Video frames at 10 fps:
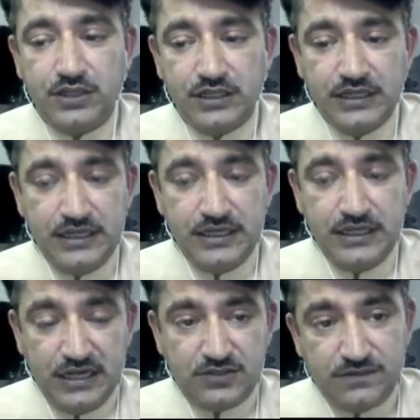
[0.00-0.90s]
It
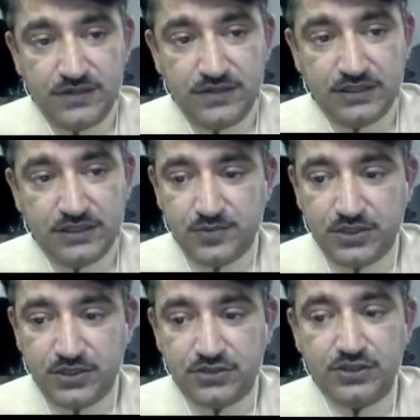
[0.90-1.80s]
also roughly
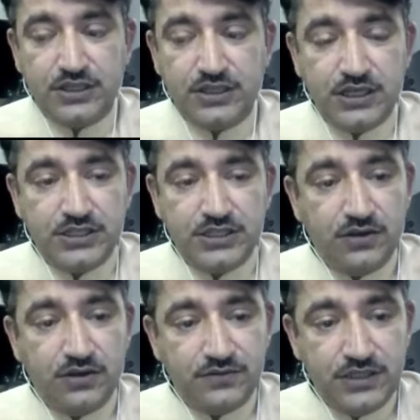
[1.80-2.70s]
corresponds to the creation
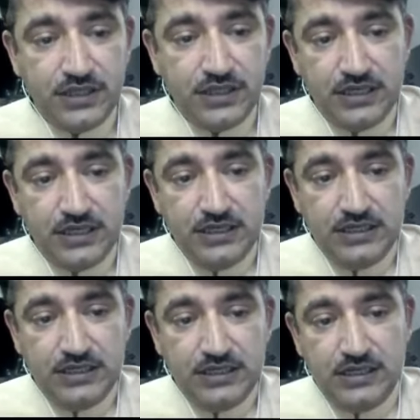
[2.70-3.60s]
of the
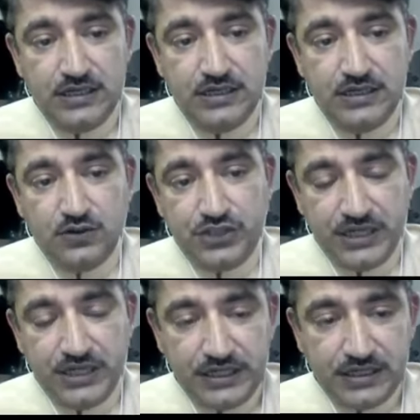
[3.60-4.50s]

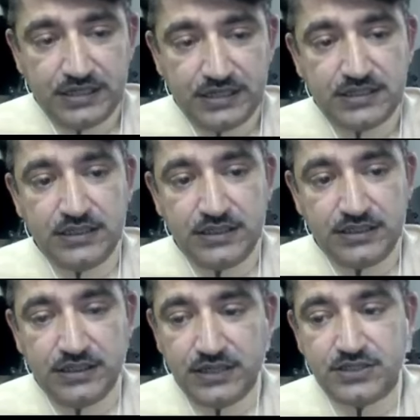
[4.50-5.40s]
oceanic crust in the
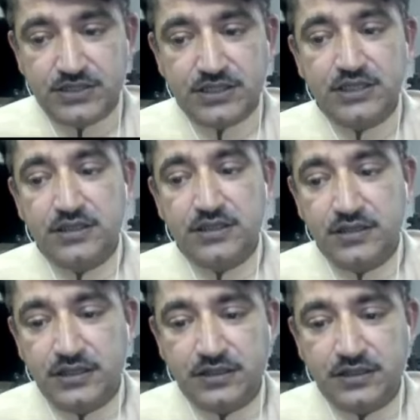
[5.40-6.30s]
Red Sea,
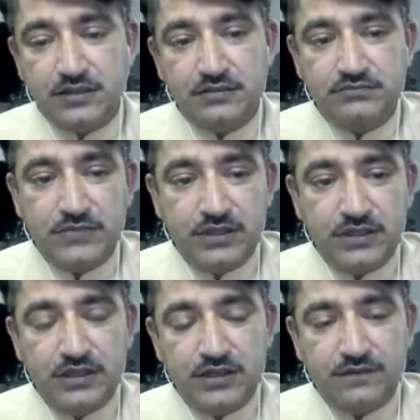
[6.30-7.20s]

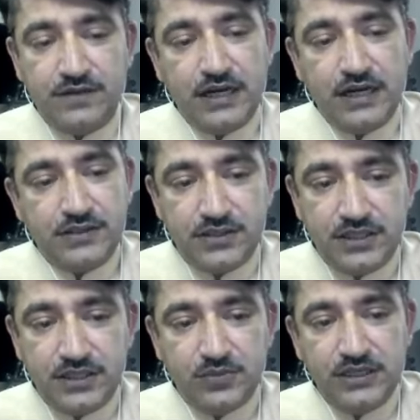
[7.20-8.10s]
roughly at
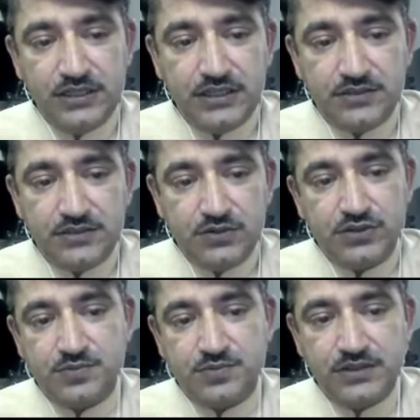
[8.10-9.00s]
13 million years, which
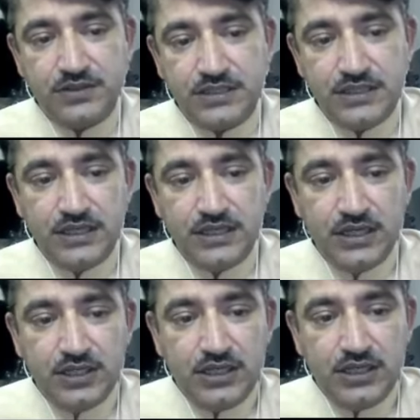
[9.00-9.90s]
was previously
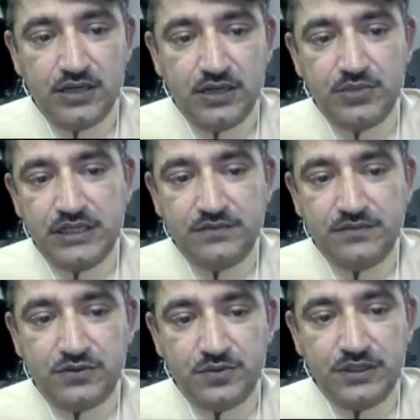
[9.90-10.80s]
believed
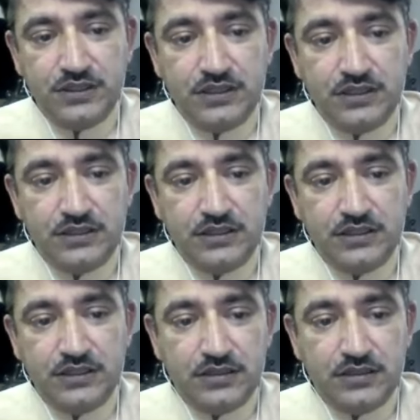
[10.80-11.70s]
to be
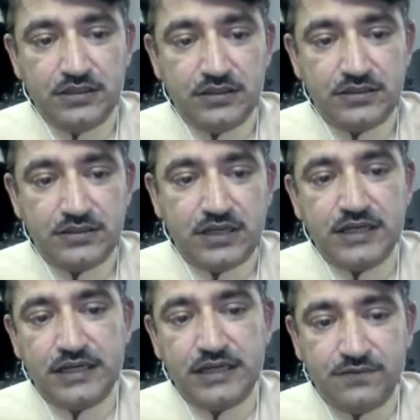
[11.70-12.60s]

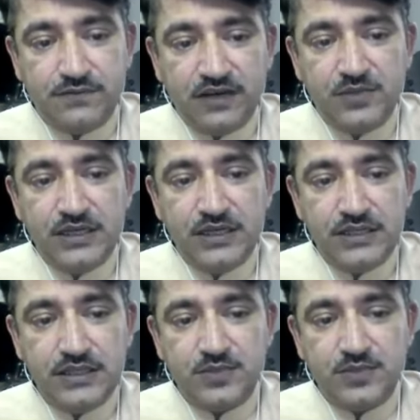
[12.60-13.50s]
starting at 5 million
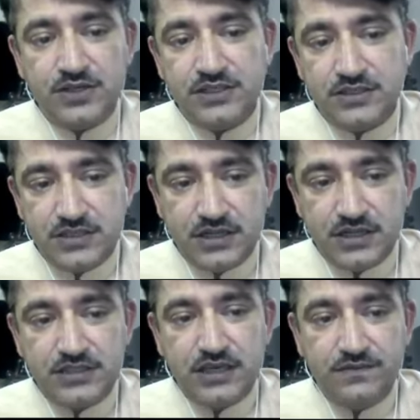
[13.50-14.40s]
years, but recent
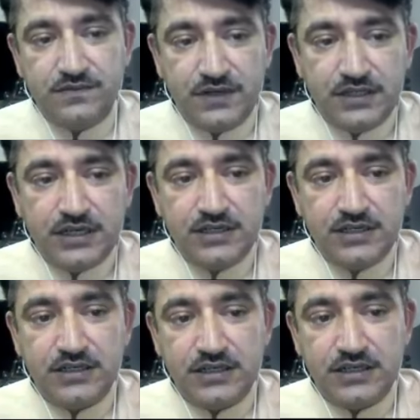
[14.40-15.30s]
studies have
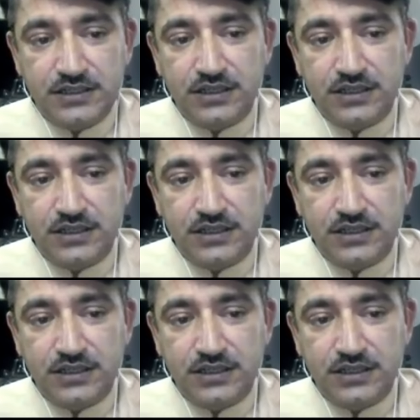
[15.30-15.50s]
indicated that the